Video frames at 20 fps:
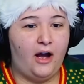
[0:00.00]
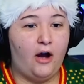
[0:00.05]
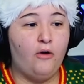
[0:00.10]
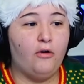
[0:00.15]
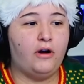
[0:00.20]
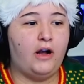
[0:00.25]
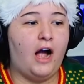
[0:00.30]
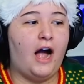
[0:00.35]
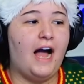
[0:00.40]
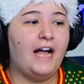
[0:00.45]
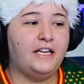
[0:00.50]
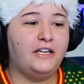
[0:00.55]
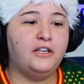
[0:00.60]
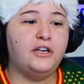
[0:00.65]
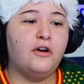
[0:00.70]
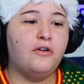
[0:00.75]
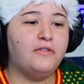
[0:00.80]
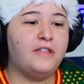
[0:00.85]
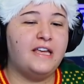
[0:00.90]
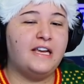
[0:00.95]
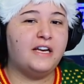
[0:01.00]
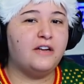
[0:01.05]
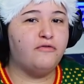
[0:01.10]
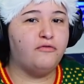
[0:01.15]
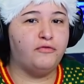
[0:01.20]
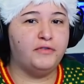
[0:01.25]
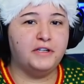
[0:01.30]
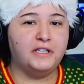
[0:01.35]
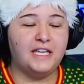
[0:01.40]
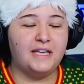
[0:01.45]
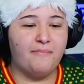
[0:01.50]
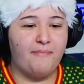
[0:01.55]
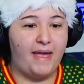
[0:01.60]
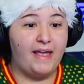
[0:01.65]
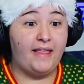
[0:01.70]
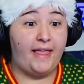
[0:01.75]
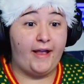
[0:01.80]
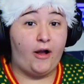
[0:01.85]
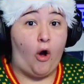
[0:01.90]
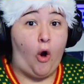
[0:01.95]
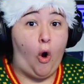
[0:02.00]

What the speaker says: Oh God, you know, they could really make like a